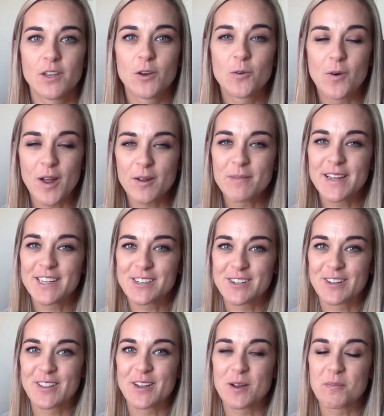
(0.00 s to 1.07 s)
You'll wanna make
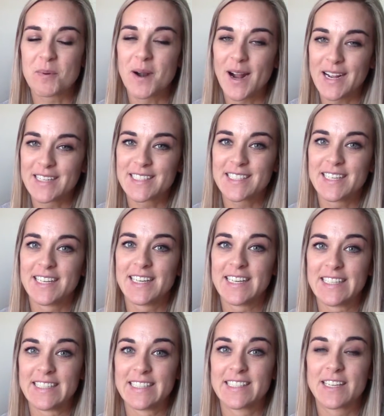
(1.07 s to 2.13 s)
sure that your pricing
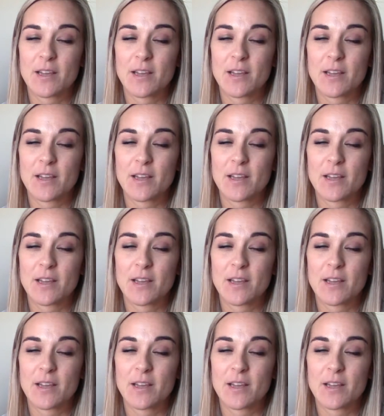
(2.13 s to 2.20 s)
is